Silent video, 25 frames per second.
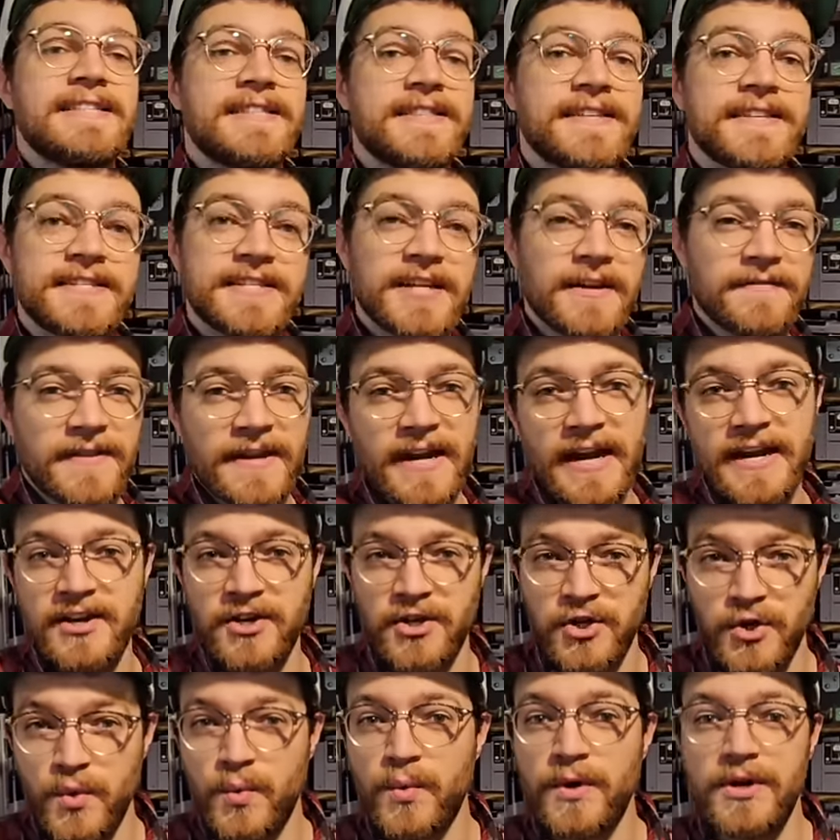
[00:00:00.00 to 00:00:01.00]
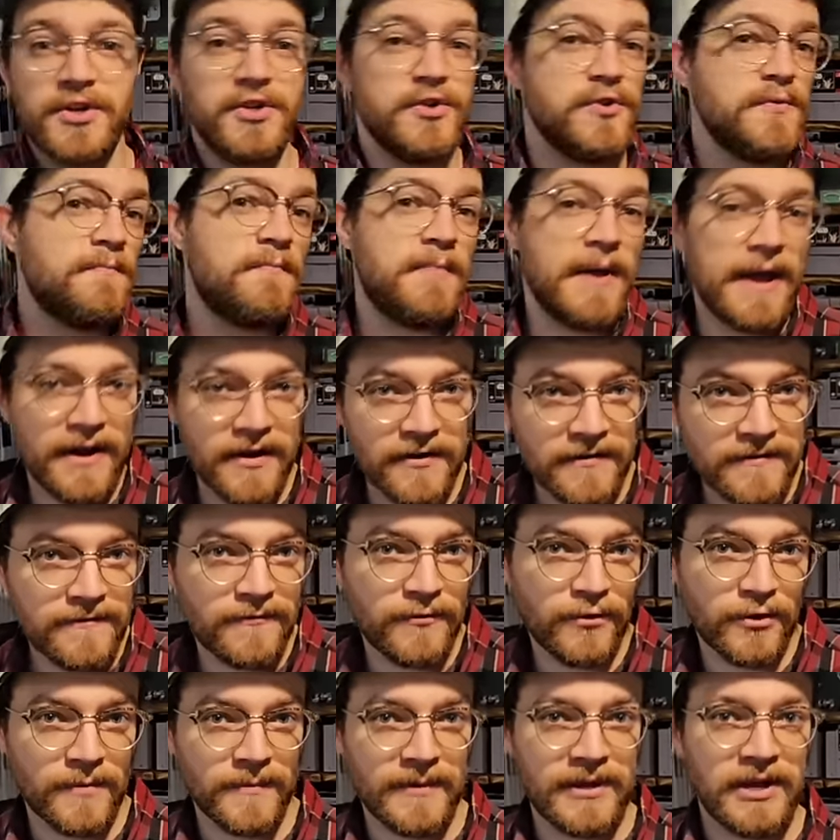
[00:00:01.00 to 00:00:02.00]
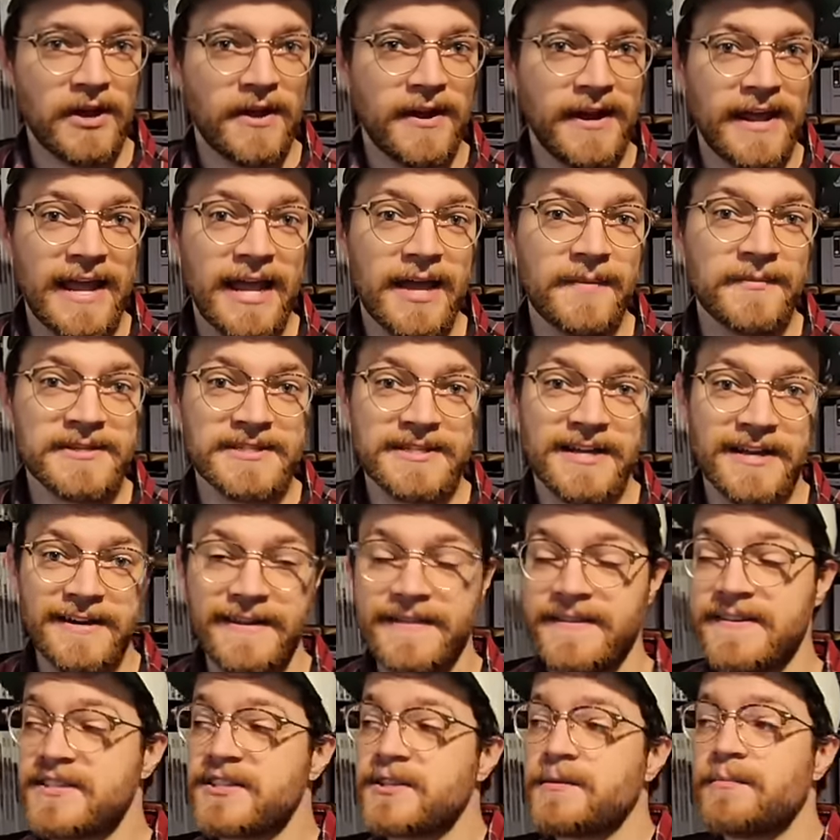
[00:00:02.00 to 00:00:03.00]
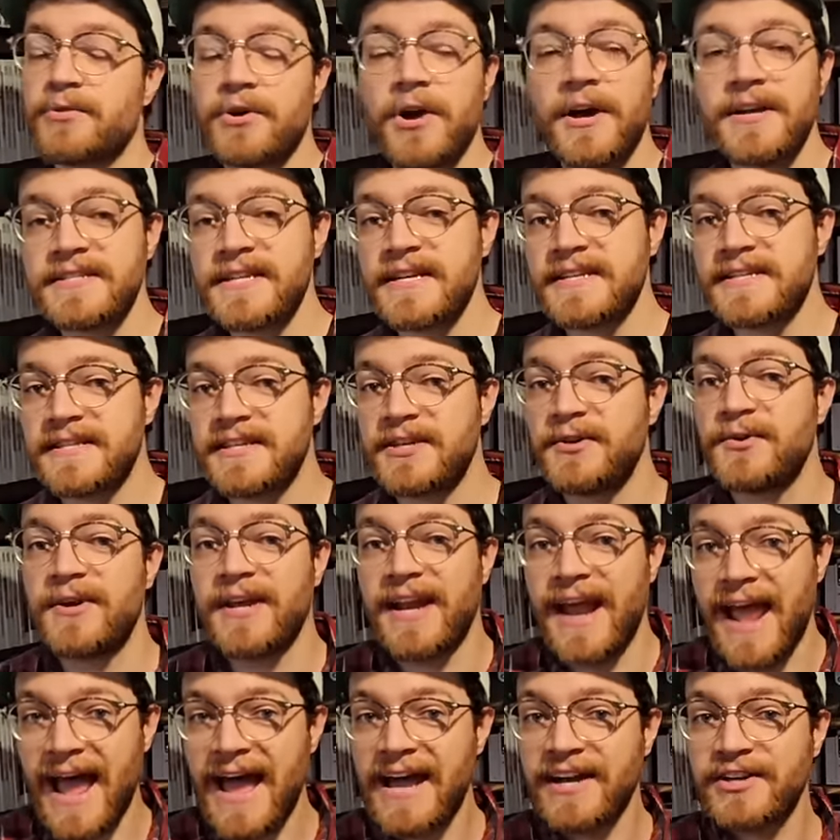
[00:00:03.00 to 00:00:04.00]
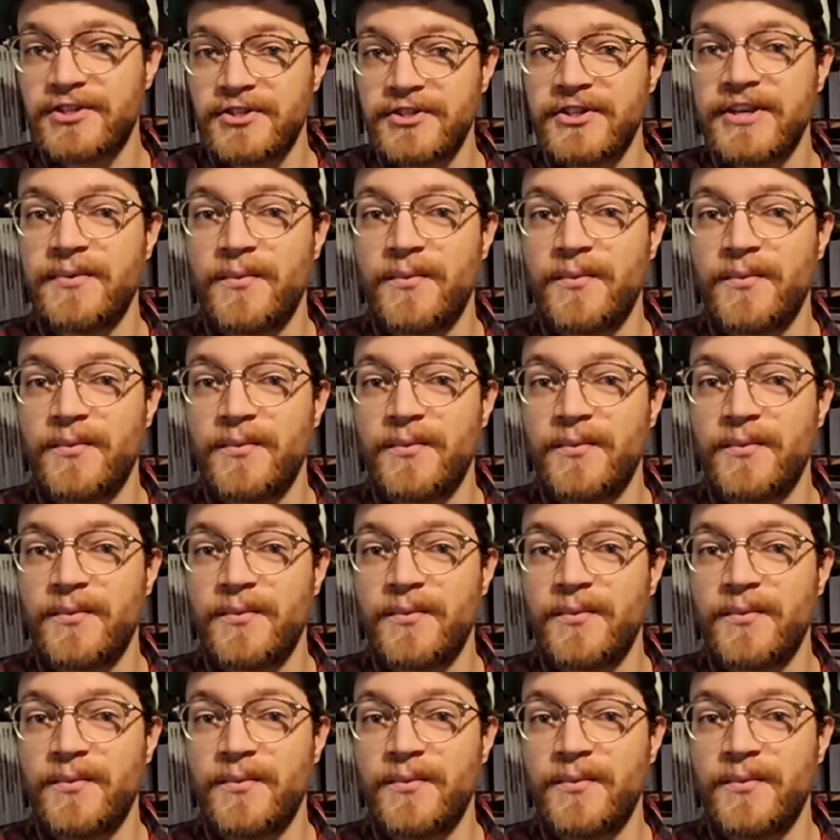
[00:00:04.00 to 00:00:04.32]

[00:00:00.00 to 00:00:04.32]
in the stuff that I knew would do better for me on Amazon. And this is a process that you can actually